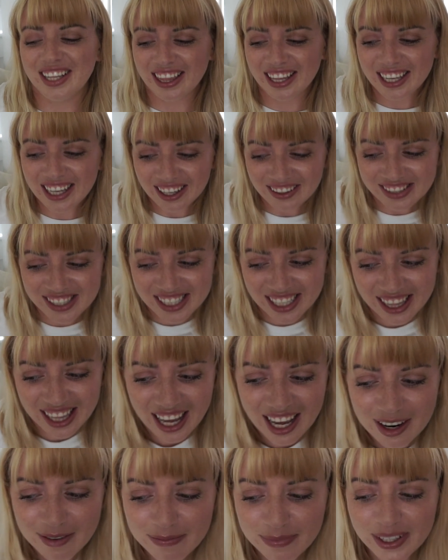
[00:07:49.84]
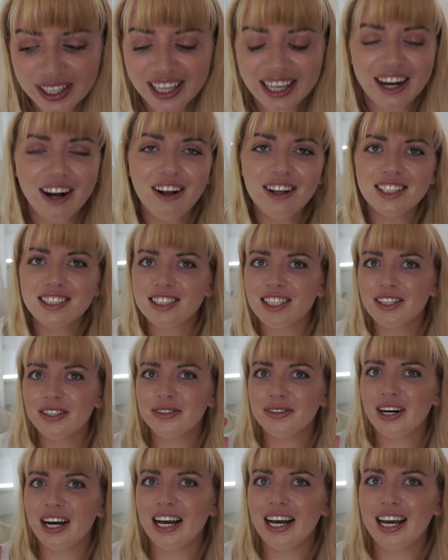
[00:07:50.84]
think I would say that, but like
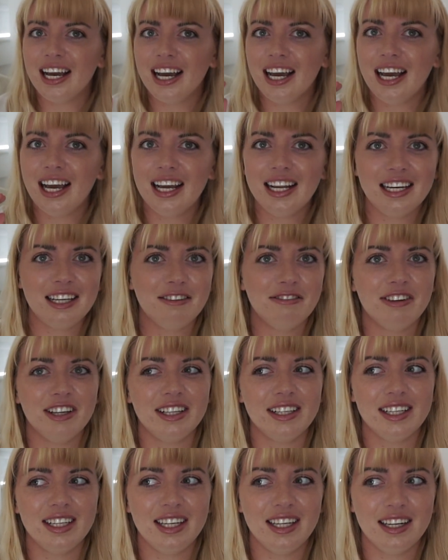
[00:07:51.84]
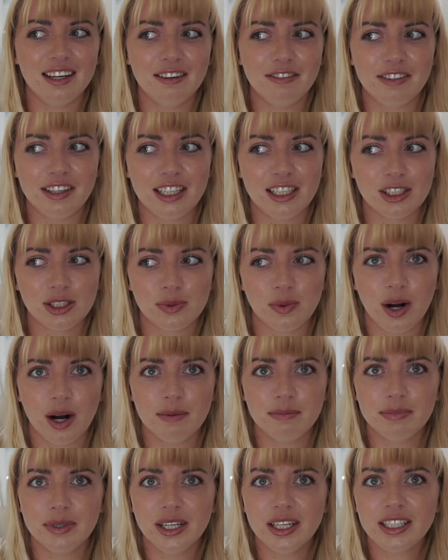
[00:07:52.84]
also, any villain in a V.
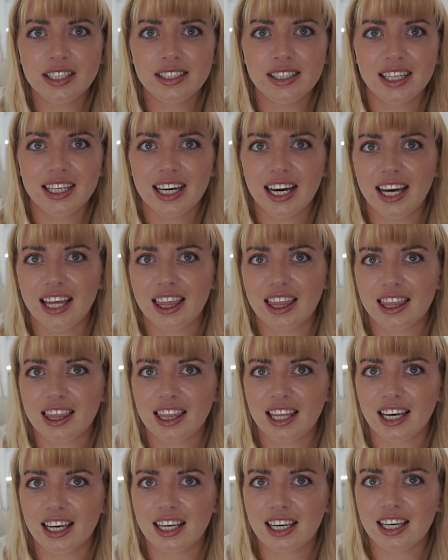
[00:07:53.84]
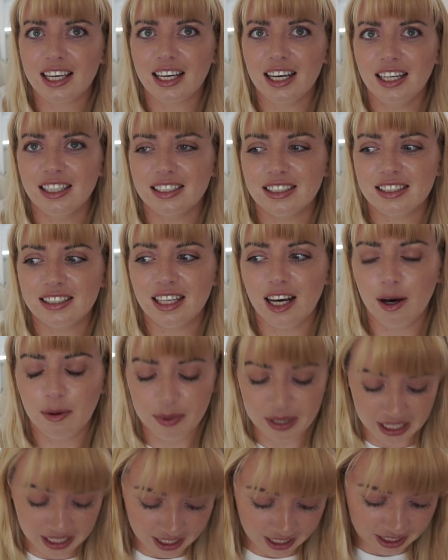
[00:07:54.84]
Schwab book, like, I think is
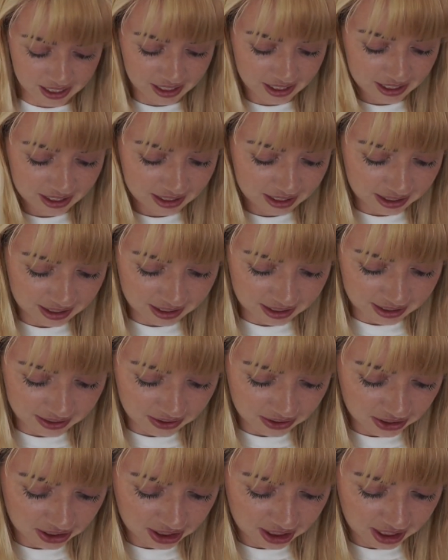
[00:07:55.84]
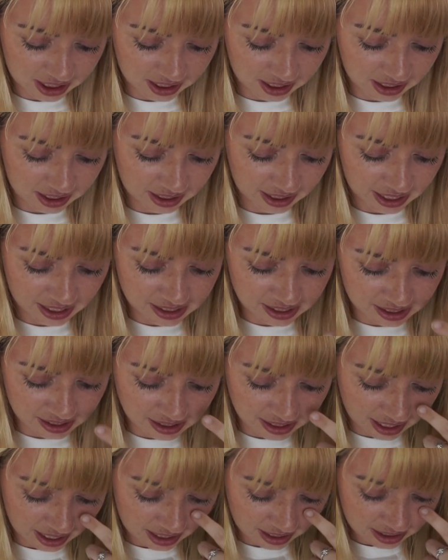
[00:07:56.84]
up there. She likes the
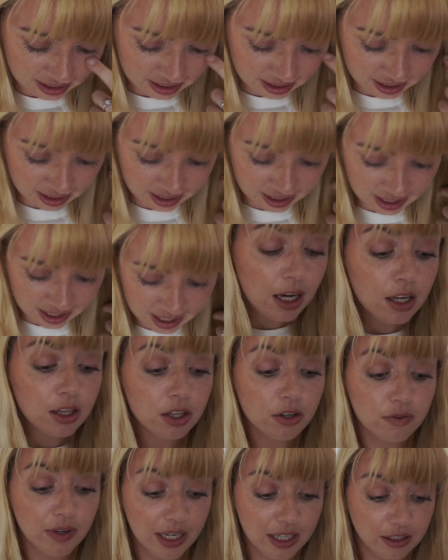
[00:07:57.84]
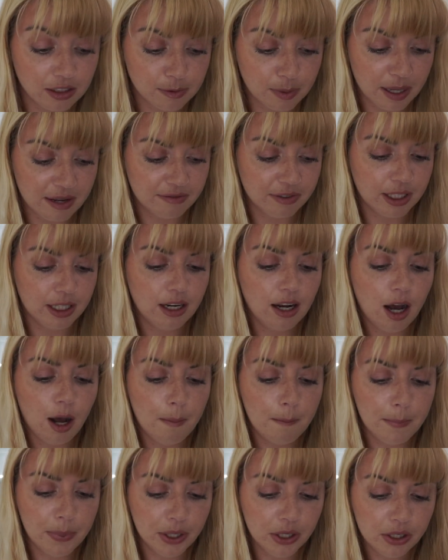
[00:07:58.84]
sass. The Reynolds Pamphlet, a
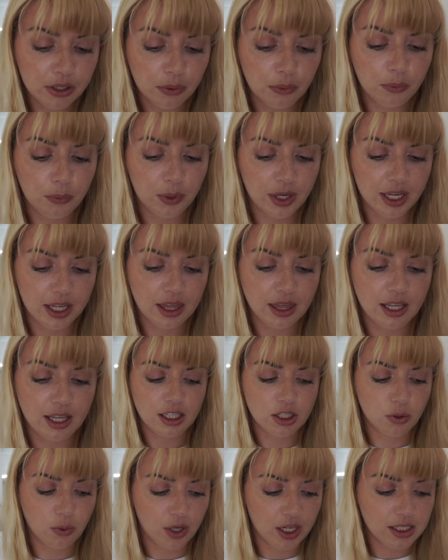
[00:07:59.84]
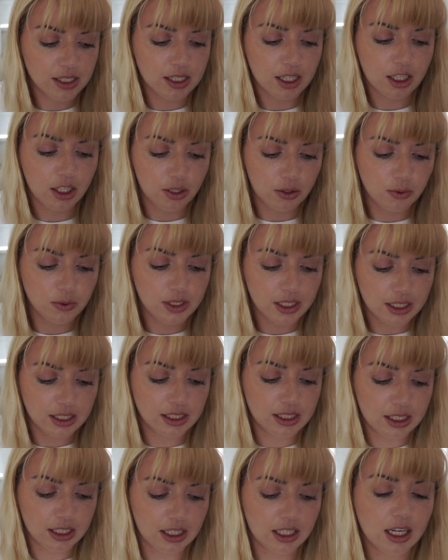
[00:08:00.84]
book with twist that you
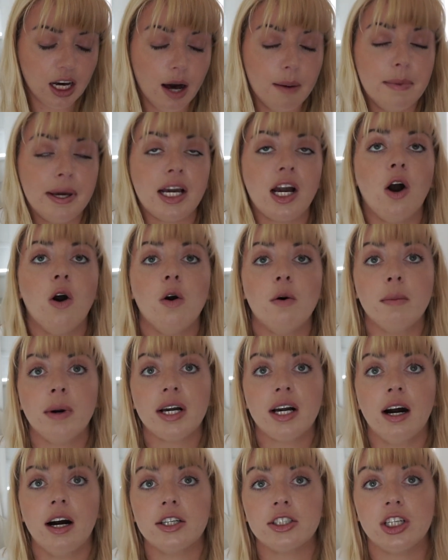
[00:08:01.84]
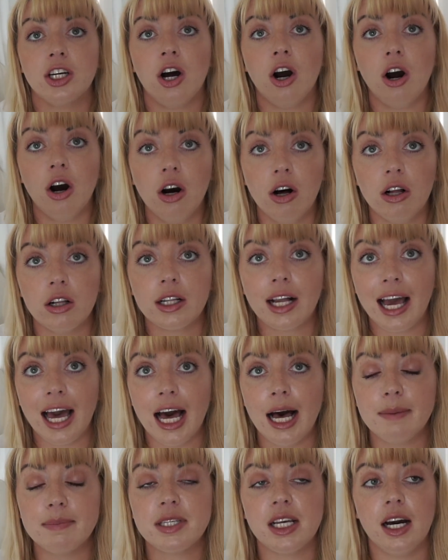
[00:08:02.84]
didn't see coming. Oh my gosh, in all
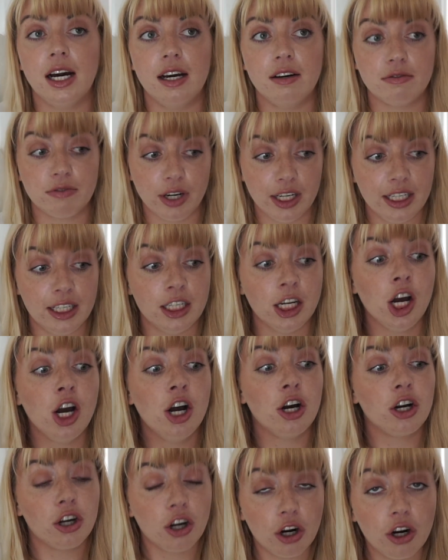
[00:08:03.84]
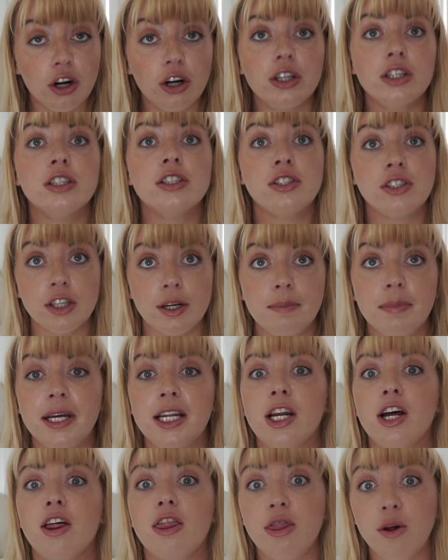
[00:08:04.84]
caps I have written Girl,
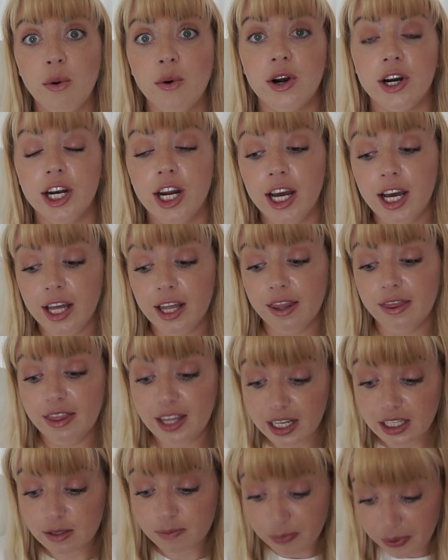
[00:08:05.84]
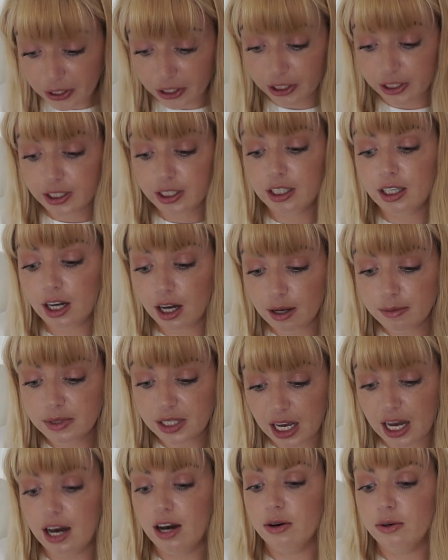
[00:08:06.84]
Serpent, Thorn. This book comes
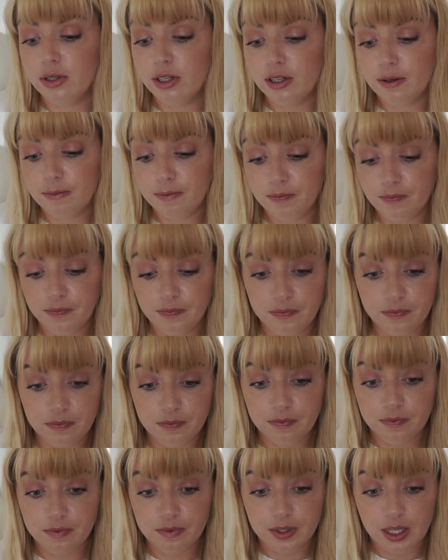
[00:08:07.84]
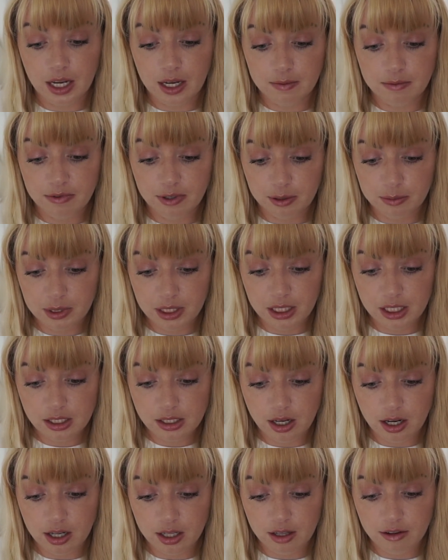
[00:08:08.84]
out, I'm filming this
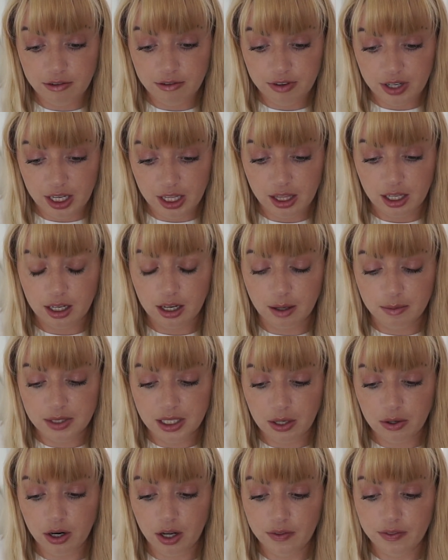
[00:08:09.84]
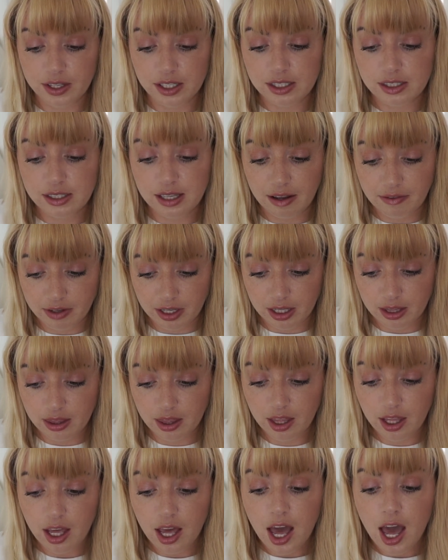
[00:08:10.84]
on the fifth, it comes out on the
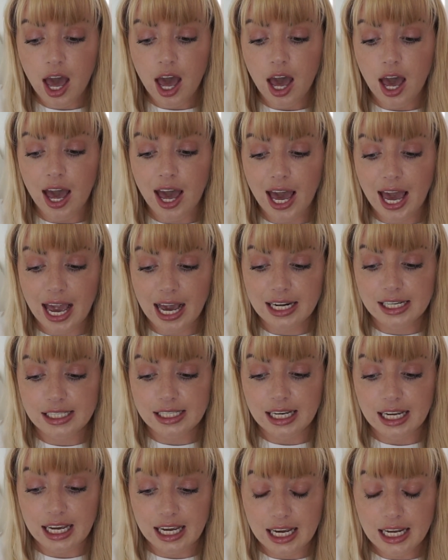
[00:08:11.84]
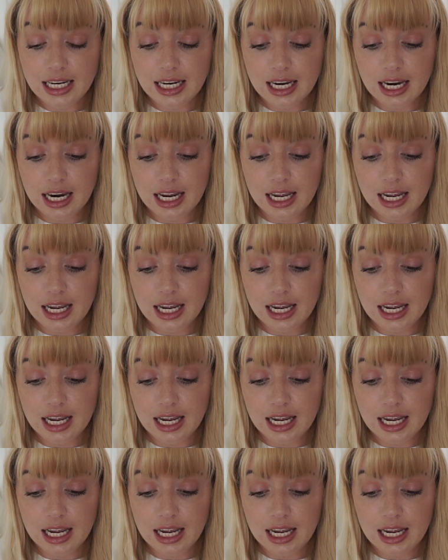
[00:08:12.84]
seventh, and it